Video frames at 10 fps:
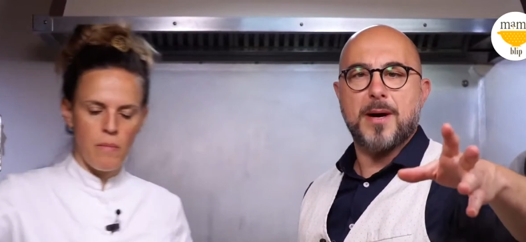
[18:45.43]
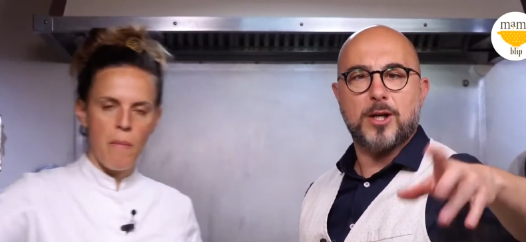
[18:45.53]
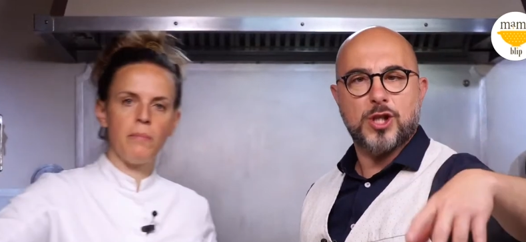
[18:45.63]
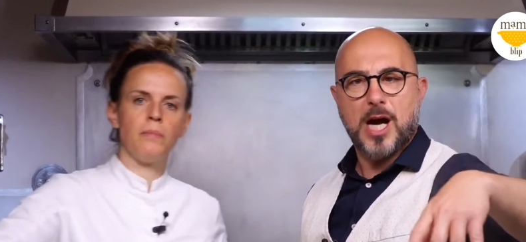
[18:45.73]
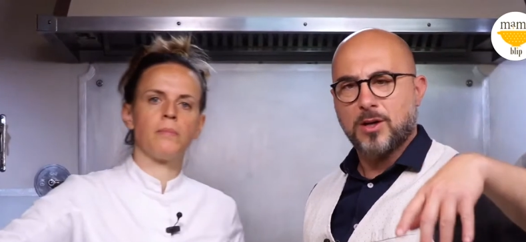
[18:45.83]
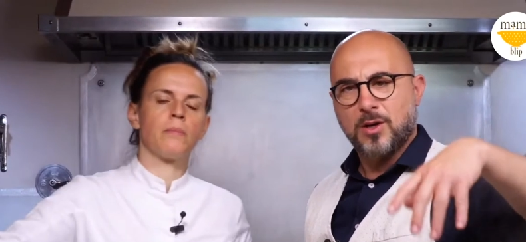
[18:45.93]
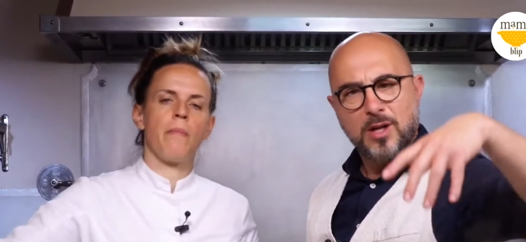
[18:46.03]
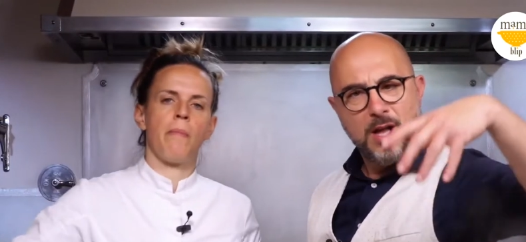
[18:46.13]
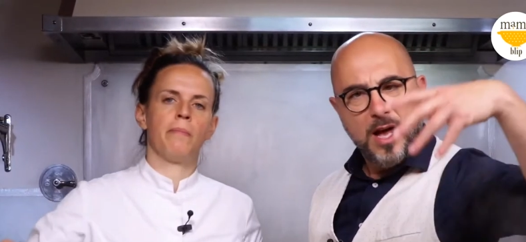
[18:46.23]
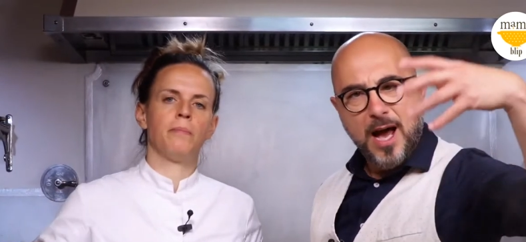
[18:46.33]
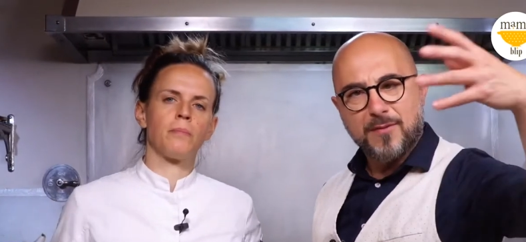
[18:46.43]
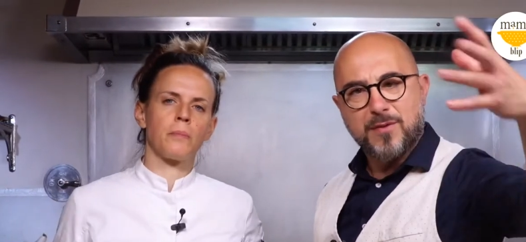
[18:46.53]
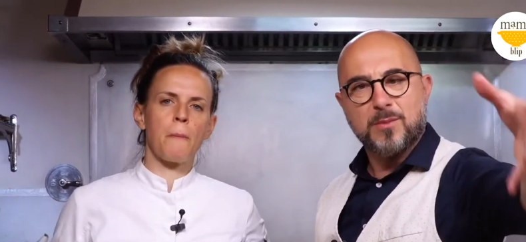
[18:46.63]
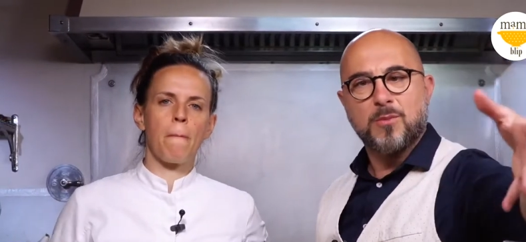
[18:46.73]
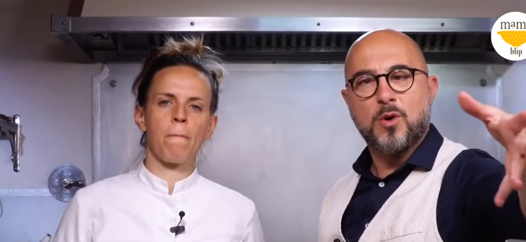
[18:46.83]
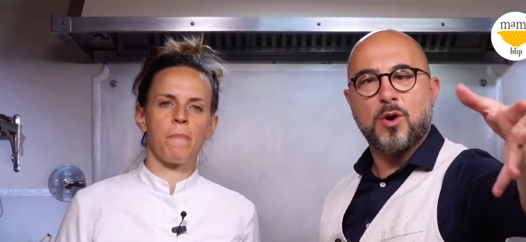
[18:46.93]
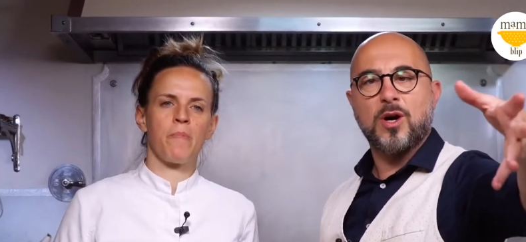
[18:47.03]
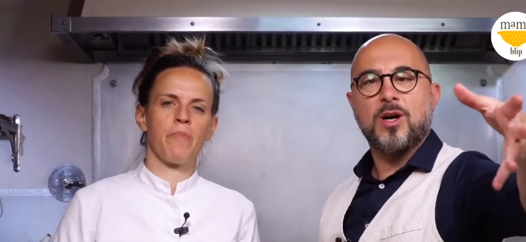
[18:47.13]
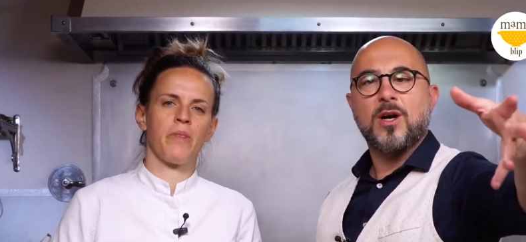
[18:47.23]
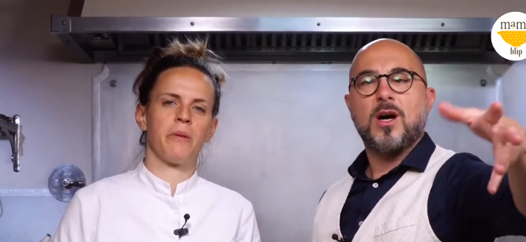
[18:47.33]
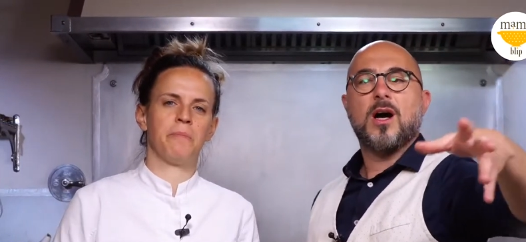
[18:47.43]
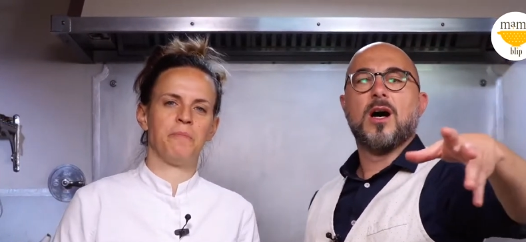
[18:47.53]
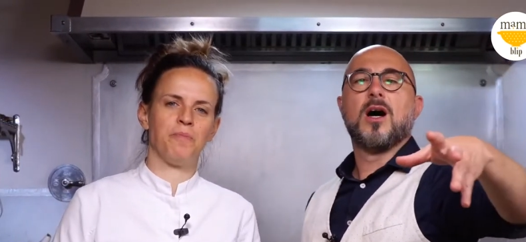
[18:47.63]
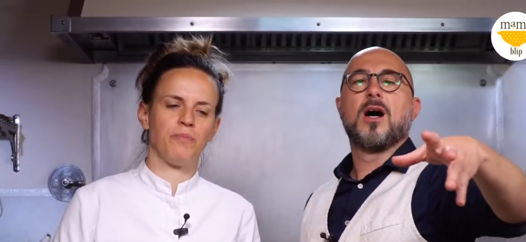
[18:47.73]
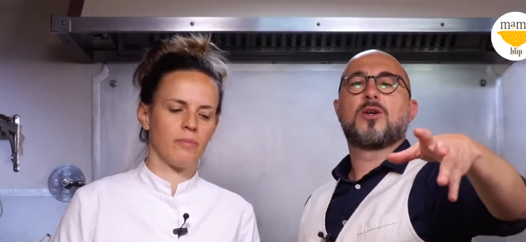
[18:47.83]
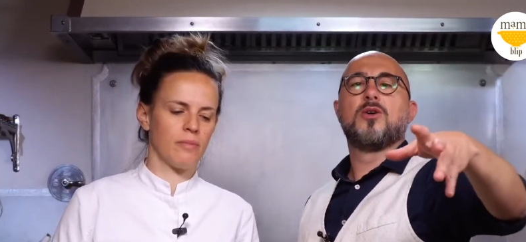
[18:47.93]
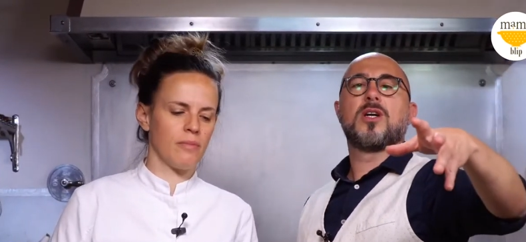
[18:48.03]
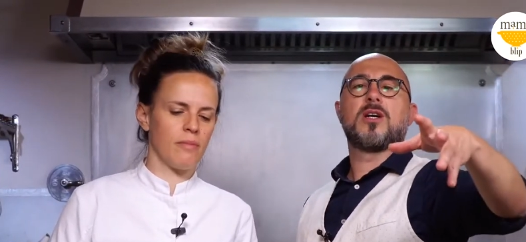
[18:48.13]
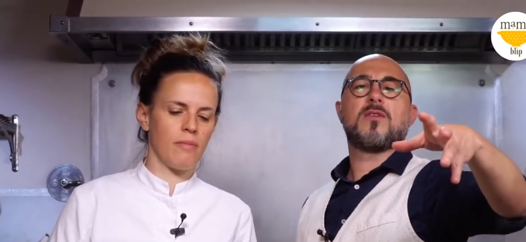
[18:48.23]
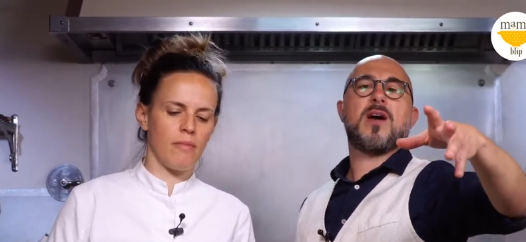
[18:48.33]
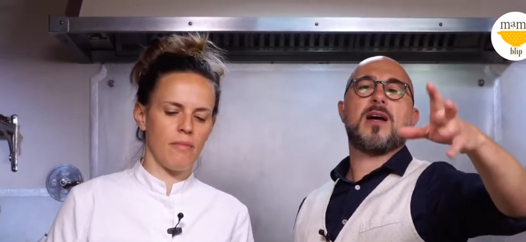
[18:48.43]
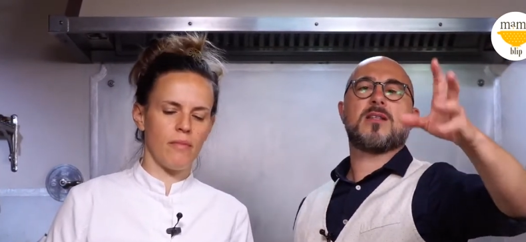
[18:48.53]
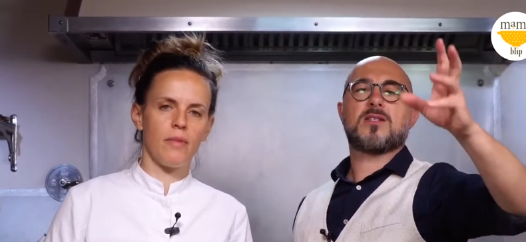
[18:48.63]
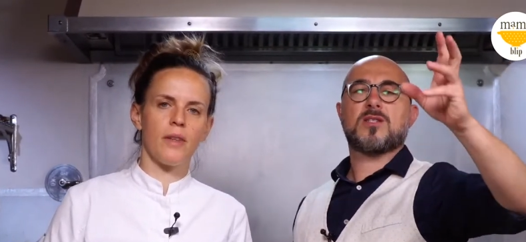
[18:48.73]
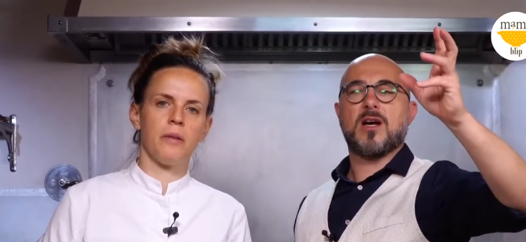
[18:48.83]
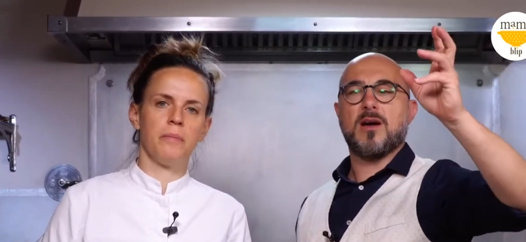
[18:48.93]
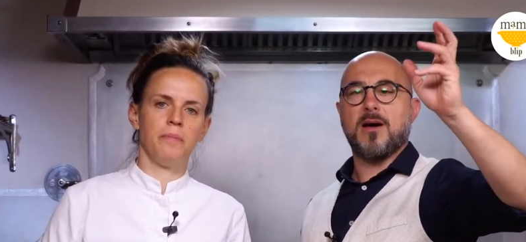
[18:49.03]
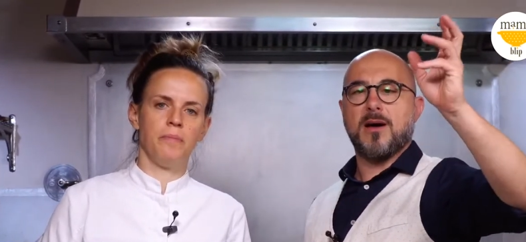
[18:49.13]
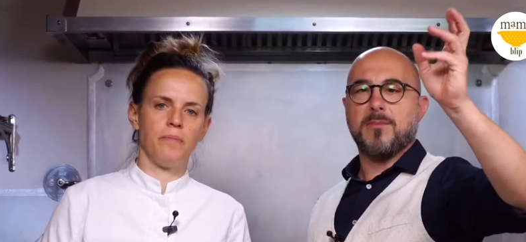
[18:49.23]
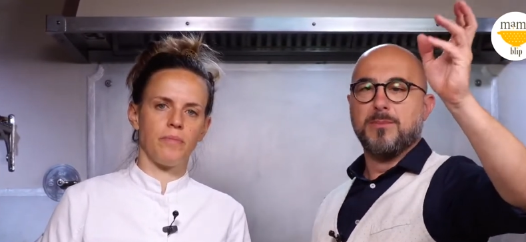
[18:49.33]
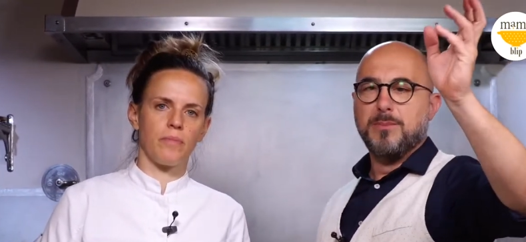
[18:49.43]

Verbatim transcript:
Speaker 1: our channel. And for more uh, cooking events, uh,